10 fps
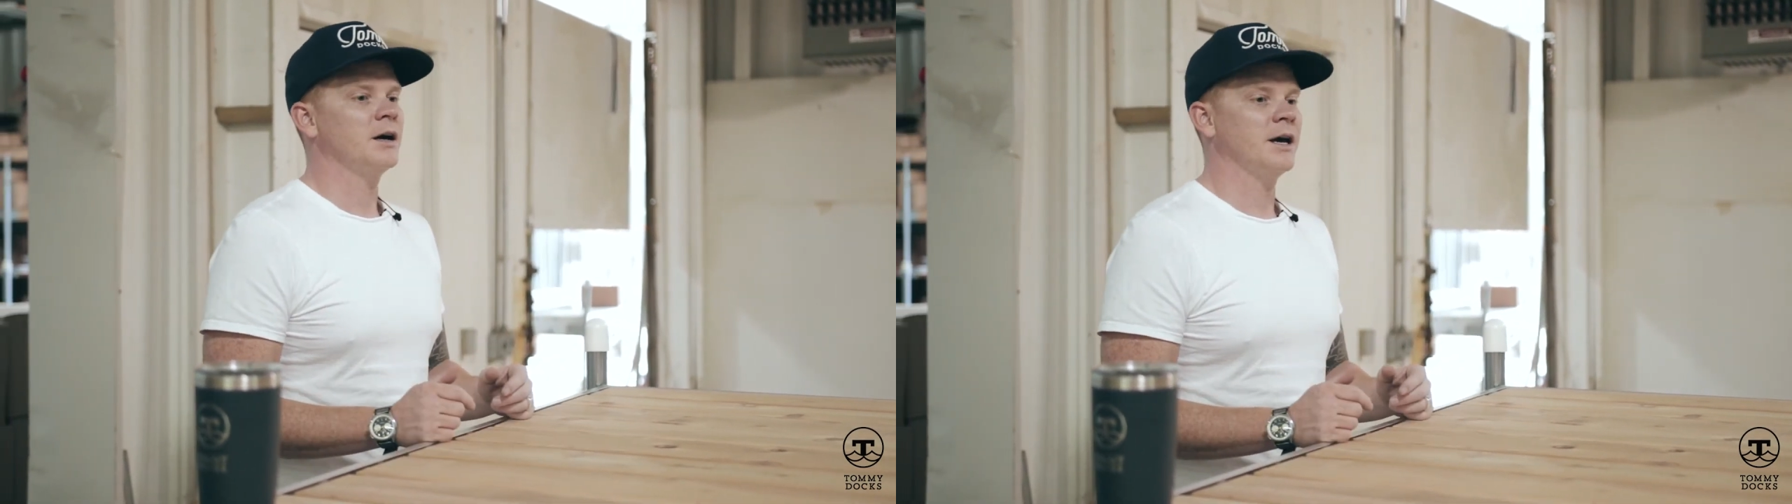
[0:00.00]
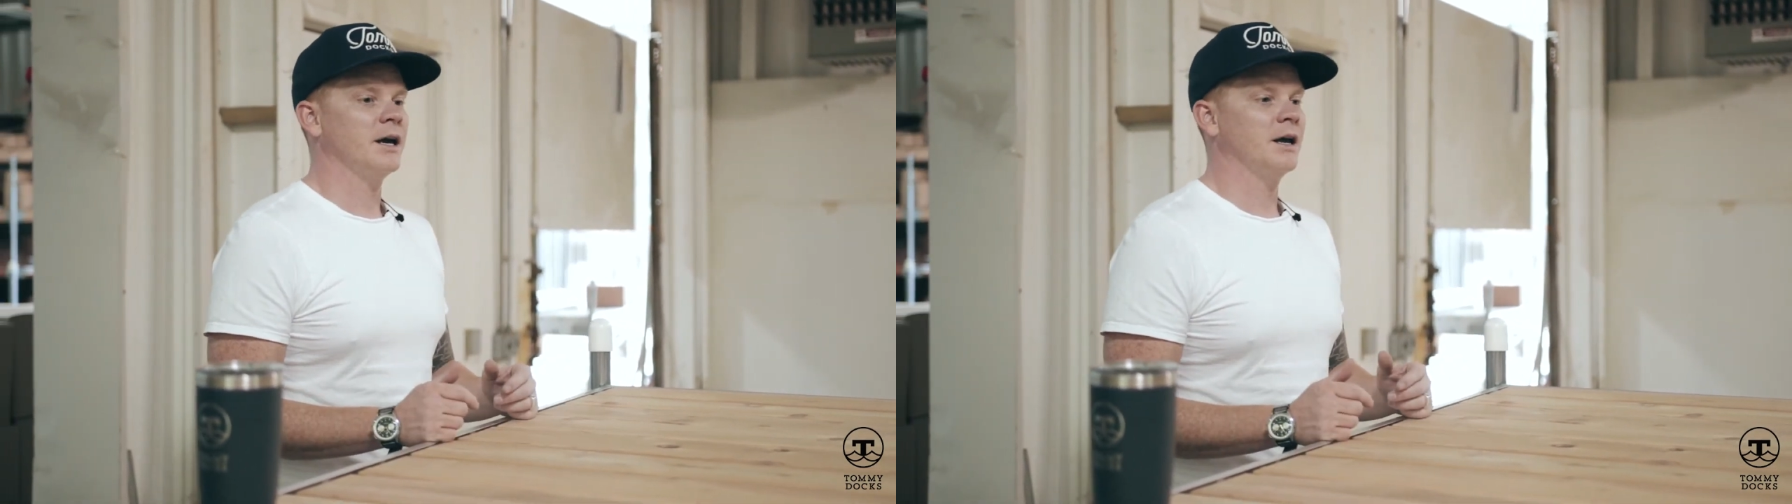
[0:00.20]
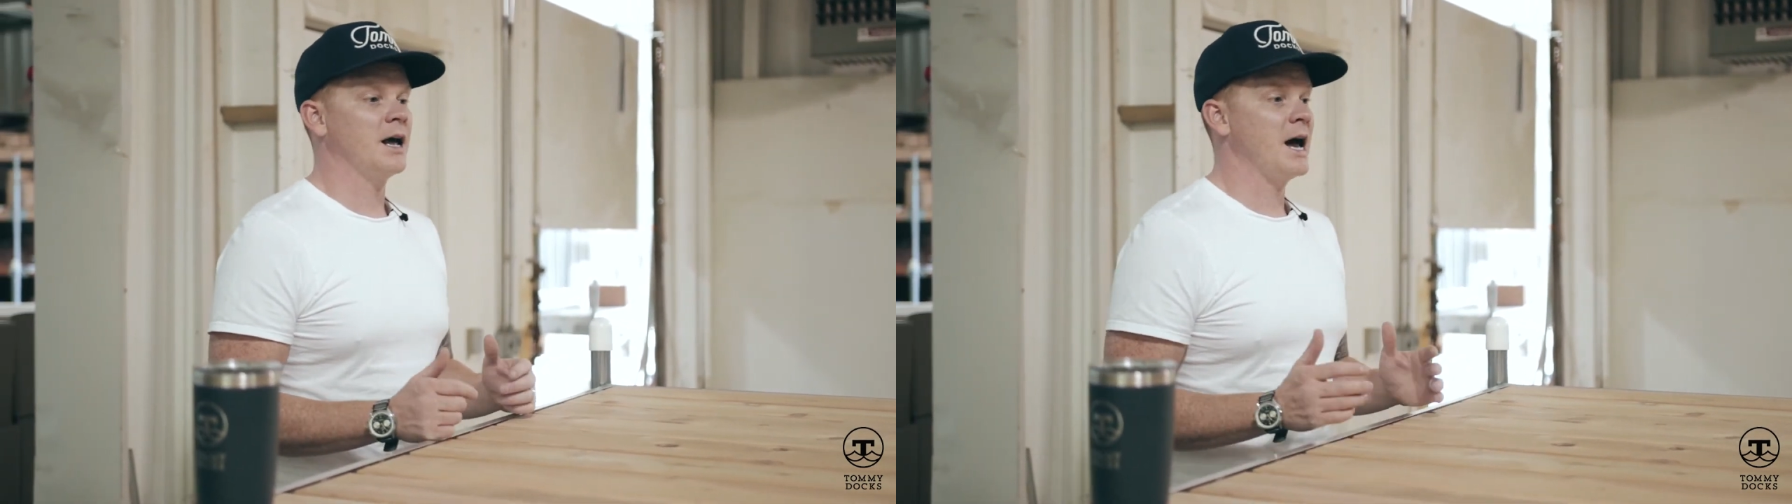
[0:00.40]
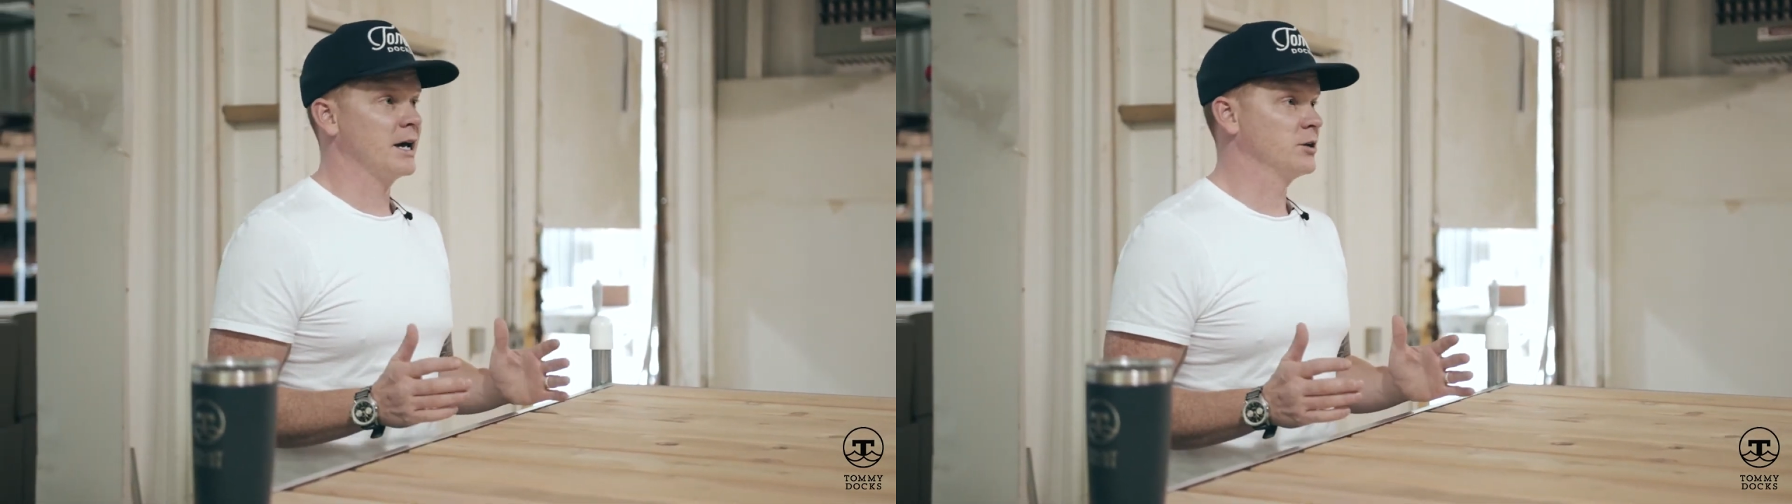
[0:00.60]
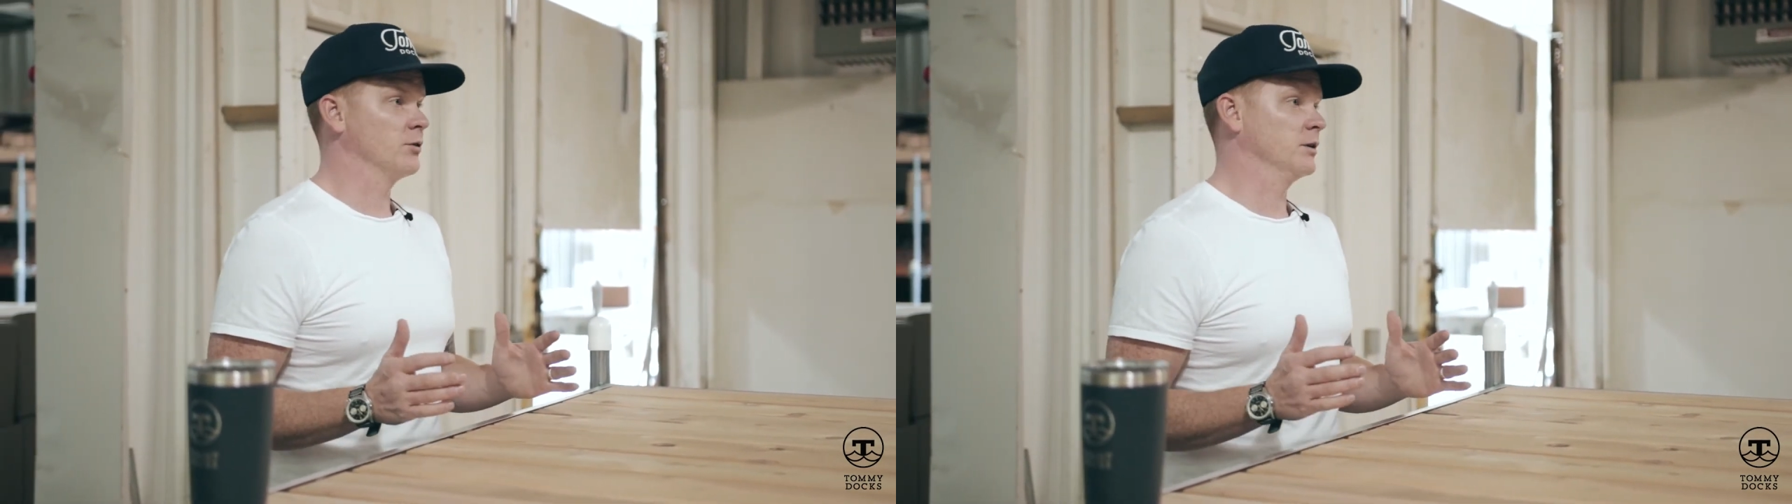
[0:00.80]
and
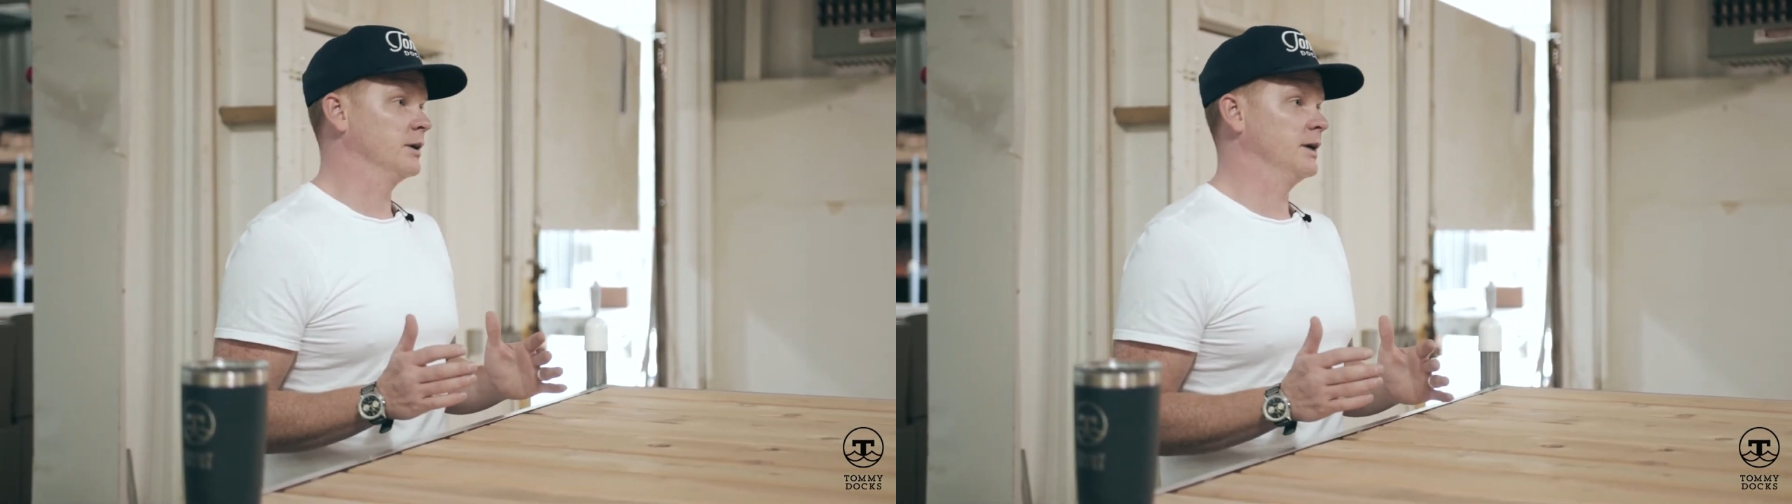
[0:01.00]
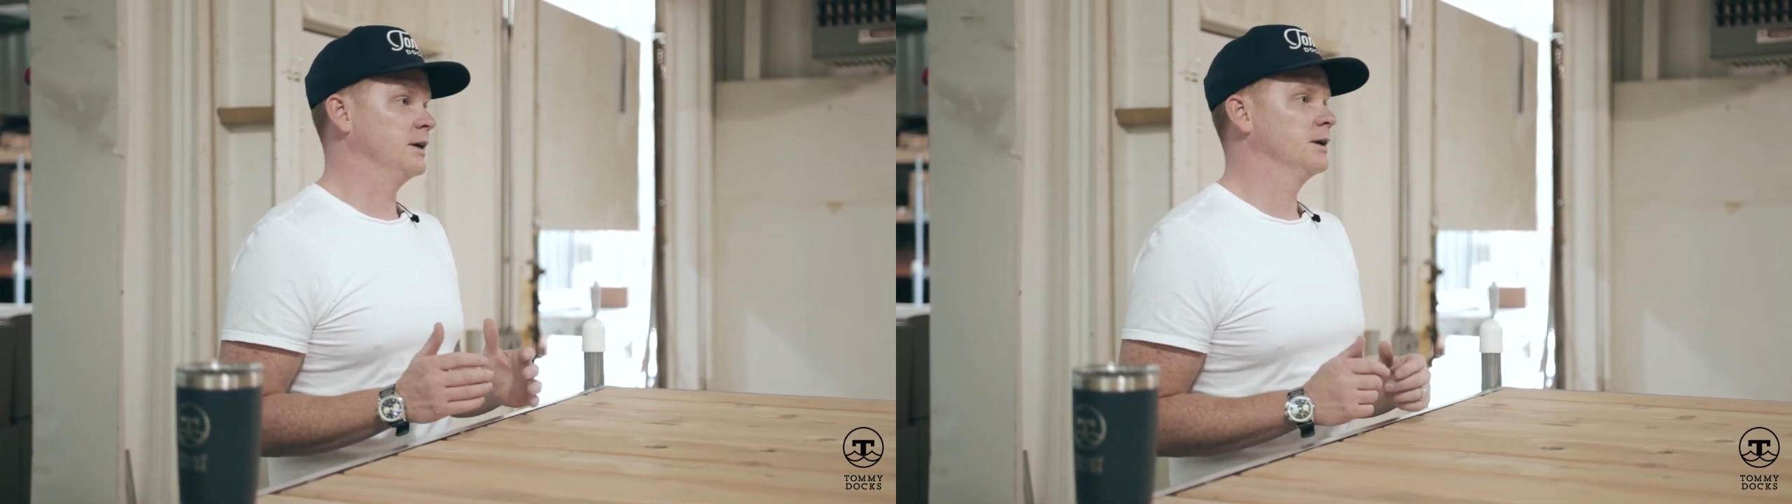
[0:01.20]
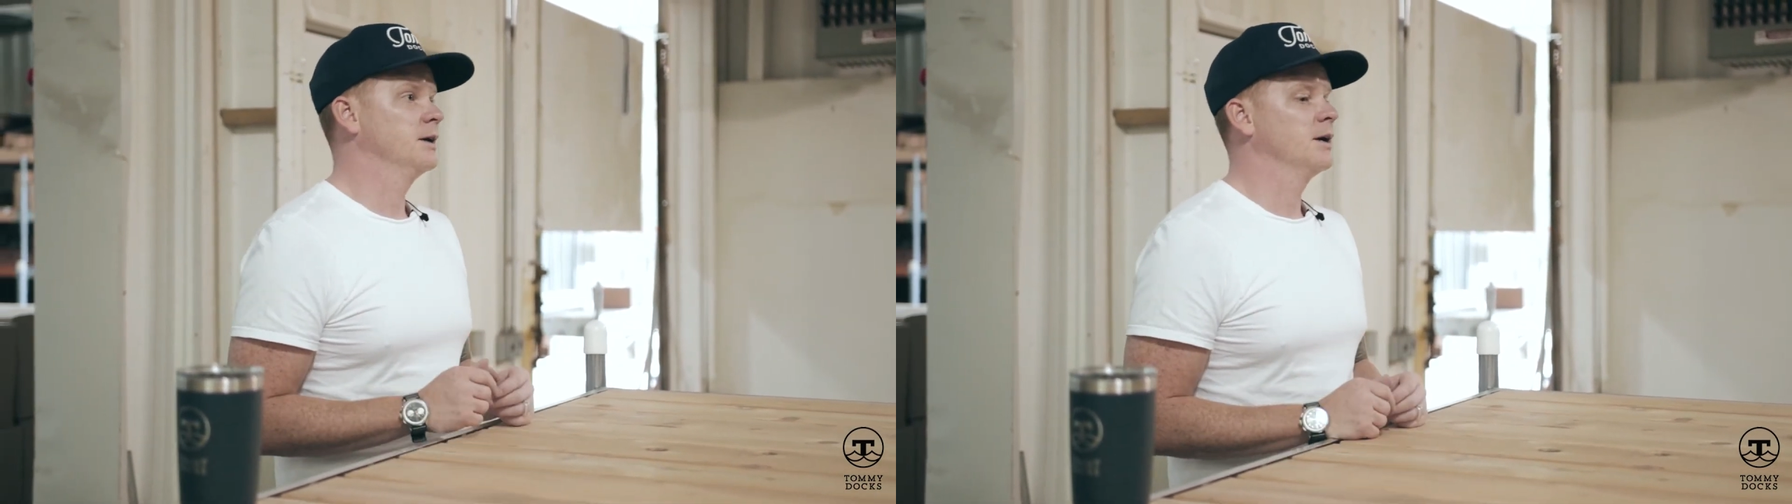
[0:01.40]
accurately.